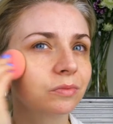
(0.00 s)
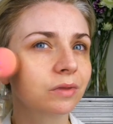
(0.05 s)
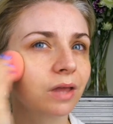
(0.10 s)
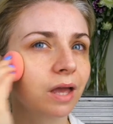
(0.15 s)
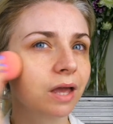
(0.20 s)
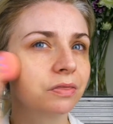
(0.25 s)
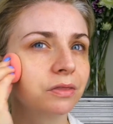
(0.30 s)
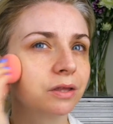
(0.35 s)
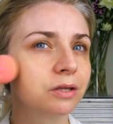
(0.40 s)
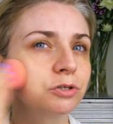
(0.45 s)

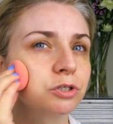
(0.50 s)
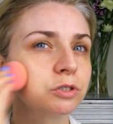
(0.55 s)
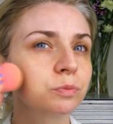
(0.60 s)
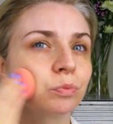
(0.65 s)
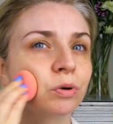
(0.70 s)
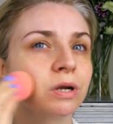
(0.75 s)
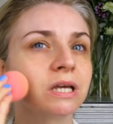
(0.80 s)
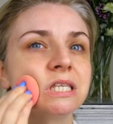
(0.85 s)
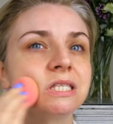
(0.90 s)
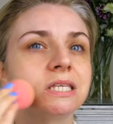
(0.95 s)
and then just
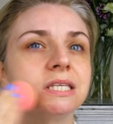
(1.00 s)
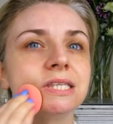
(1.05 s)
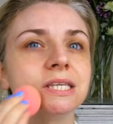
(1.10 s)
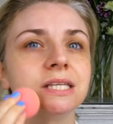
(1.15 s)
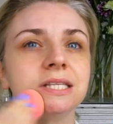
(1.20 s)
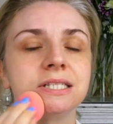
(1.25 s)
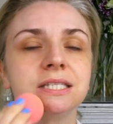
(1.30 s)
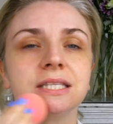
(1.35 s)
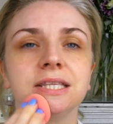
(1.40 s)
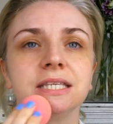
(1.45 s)
press this
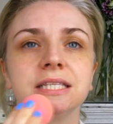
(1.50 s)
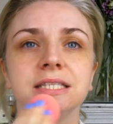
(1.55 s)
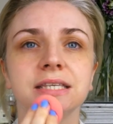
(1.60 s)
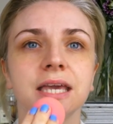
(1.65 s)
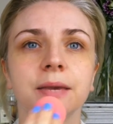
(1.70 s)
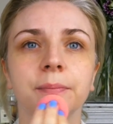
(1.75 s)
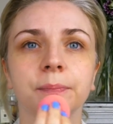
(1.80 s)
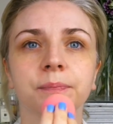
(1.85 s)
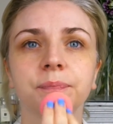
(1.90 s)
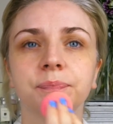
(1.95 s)
into the
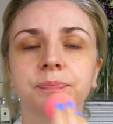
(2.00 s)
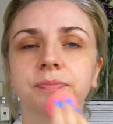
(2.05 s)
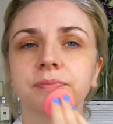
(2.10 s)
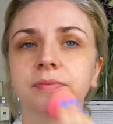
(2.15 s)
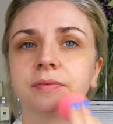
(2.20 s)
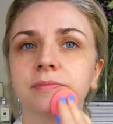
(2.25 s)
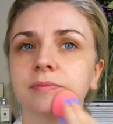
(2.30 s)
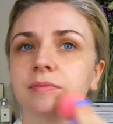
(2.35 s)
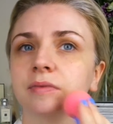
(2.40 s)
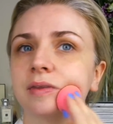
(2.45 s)
skin.
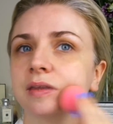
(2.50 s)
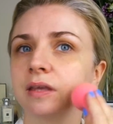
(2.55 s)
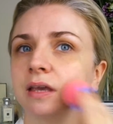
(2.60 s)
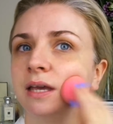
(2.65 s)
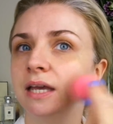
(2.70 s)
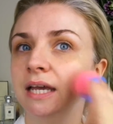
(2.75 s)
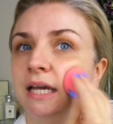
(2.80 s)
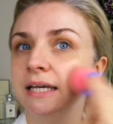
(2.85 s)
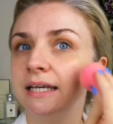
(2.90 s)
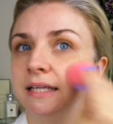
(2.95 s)

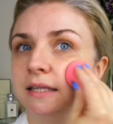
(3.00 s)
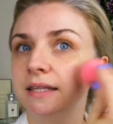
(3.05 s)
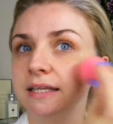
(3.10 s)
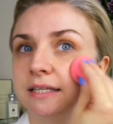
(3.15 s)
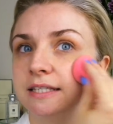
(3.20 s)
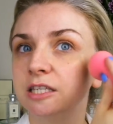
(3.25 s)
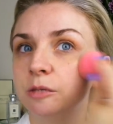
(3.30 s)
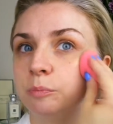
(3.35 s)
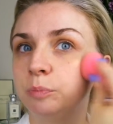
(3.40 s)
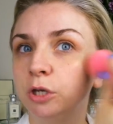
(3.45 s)

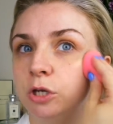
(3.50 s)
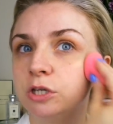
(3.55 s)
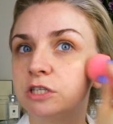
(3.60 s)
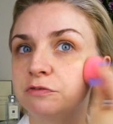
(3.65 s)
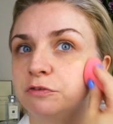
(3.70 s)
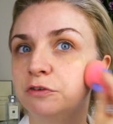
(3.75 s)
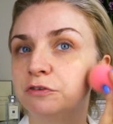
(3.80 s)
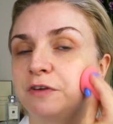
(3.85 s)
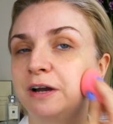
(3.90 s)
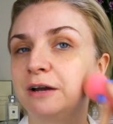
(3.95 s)
This is a
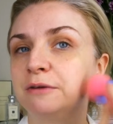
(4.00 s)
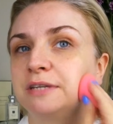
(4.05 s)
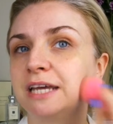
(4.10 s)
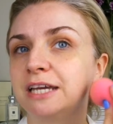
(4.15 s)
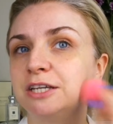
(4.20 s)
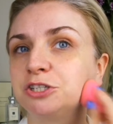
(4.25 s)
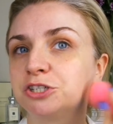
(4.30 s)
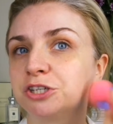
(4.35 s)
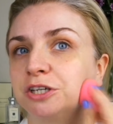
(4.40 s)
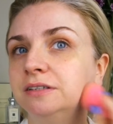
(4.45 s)
beautiful
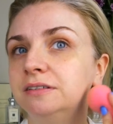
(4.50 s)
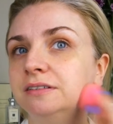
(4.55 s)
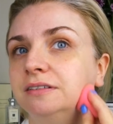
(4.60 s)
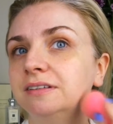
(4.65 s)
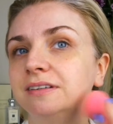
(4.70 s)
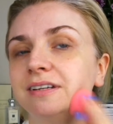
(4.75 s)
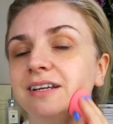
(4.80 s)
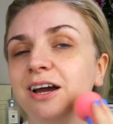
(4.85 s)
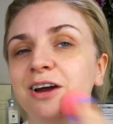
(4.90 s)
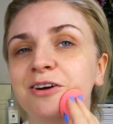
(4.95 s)
foundation.
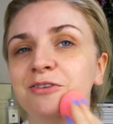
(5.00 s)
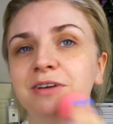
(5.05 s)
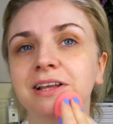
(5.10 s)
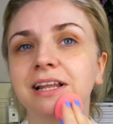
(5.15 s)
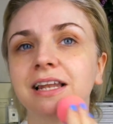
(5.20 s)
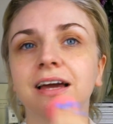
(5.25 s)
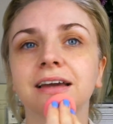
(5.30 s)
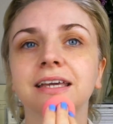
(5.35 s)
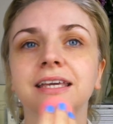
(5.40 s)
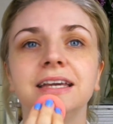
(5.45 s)
I really
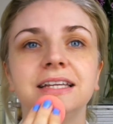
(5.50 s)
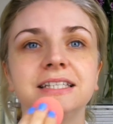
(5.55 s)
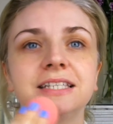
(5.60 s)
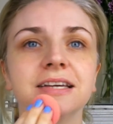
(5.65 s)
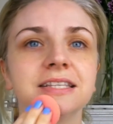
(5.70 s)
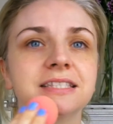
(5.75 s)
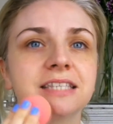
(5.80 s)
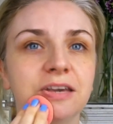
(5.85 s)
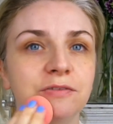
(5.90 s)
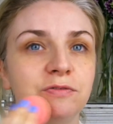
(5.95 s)
like it. It
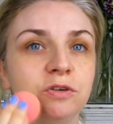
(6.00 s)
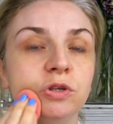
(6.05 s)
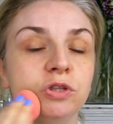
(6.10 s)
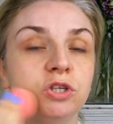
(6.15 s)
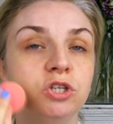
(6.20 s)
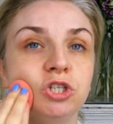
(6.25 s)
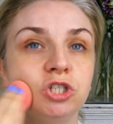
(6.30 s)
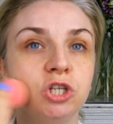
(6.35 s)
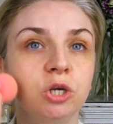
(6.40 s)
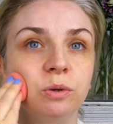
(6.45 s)
does give you
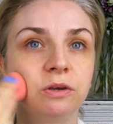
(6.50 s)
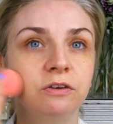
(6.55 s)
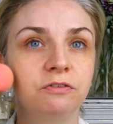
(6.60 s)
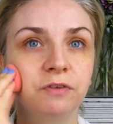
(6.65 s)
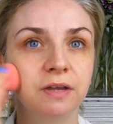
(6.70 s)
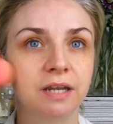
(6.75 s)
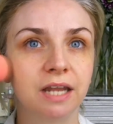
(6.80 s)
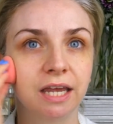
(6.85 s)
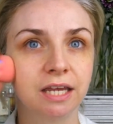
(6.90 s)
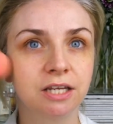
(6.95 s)
the dewy
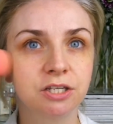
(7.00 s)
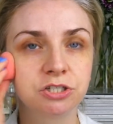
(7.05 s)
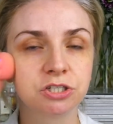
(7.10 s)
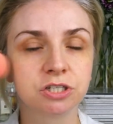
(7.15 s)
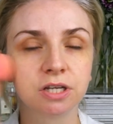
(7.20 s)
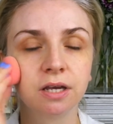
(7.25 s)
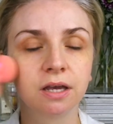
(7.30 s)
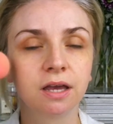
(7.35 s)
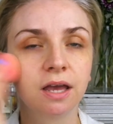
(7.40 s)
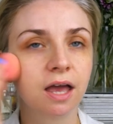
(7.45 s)

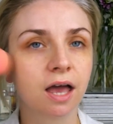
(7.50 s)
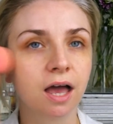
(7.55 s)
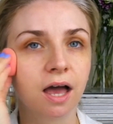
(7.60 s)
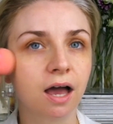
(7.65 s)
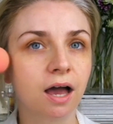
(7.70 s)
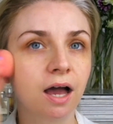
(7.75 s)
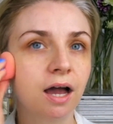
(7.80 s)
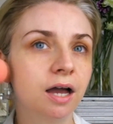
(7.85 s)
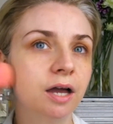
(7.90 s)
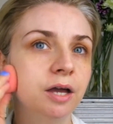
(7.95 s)
finish.
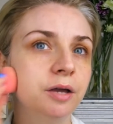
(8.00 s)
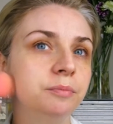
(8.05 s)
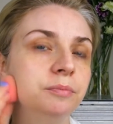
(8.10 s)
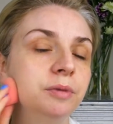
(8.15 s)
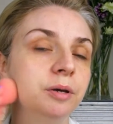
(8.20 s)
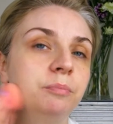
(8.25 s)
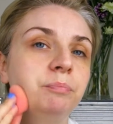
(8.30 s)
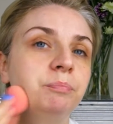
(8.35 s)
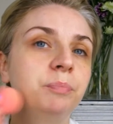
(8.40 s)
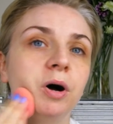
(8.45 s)

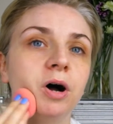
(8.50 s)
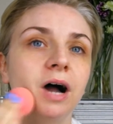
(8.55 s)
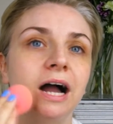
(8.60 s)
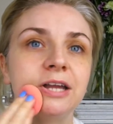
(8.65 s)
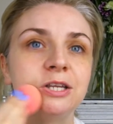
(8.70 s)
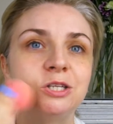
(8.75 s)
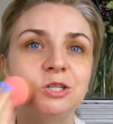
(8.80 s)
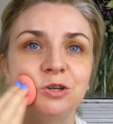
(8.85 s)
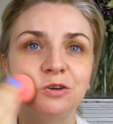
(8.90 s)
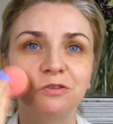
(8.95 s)
But
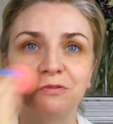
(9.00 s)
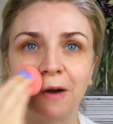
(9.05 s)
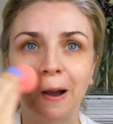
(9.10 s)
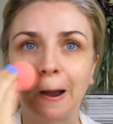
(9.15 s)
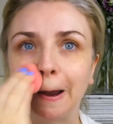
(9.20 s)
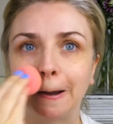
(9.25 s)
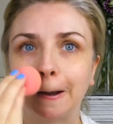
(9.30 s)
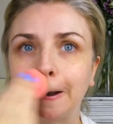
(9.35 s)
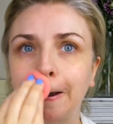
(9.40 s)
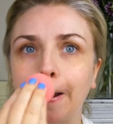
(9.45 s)
I do
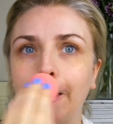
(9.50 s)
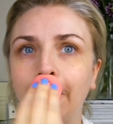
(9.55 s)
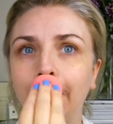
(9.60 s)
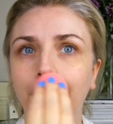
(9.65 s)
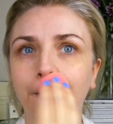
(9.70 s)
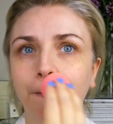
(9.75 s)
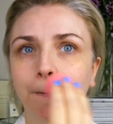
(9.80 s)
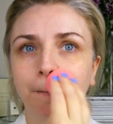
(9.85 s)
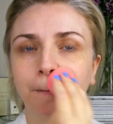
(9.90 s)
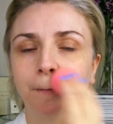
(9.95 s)
find
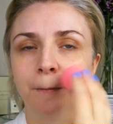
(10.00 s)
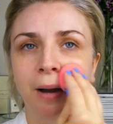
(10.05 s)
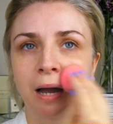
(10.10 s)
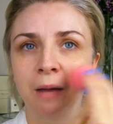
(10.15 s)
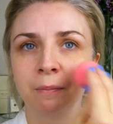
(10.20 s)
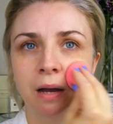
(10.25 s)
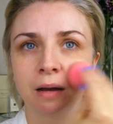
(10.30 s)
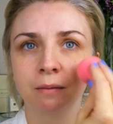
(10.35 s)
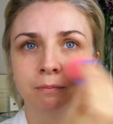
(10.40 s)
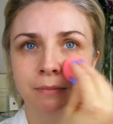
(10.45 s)
that by
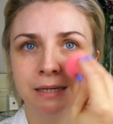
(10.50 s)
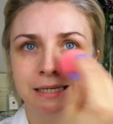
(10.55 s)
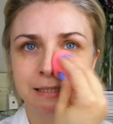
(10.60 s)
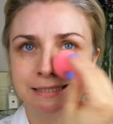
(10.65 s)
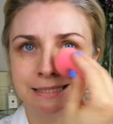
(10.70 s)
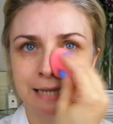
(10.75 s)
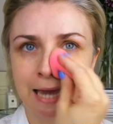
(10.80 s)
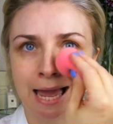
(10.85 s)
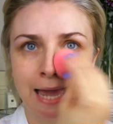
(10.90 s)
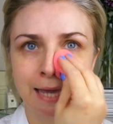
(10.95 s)
about
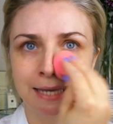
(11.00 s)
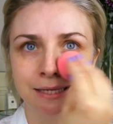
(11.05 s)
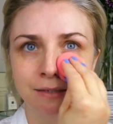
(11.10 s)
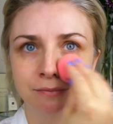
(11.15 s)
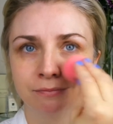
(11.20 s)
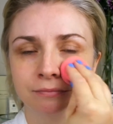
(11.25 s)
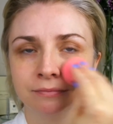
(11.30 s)
midday,